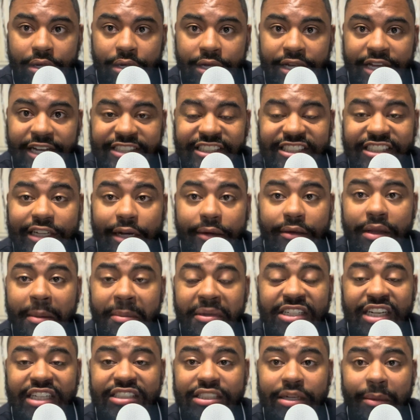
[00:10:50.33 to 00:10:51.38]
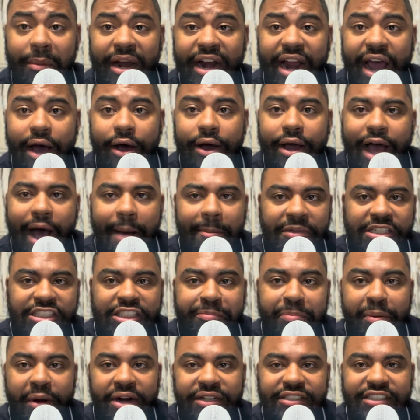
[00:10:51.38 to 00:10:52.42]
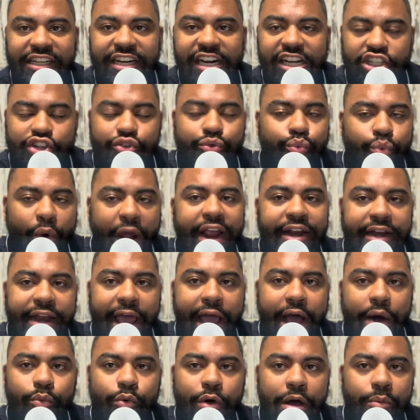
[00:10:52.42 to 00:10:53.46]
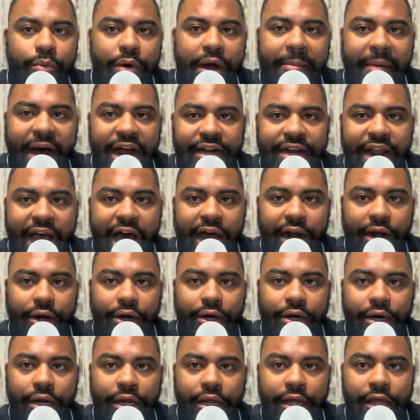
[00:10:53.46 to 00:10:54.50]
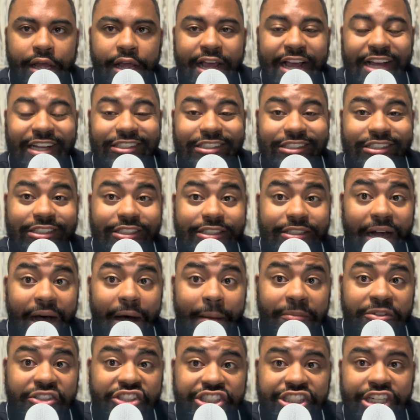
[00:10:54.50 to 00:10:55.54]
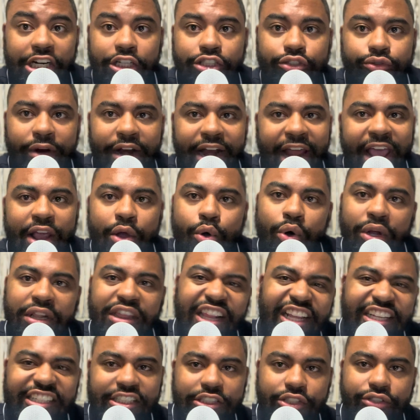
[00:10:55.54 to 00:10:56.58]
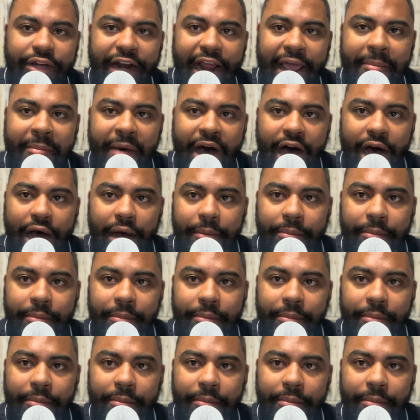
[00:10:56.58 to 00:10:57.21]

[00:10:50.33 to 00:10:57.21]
So let me tell you something now. I'm experiencing this right now with my daughter. Some children ain't gonna listen to their mom.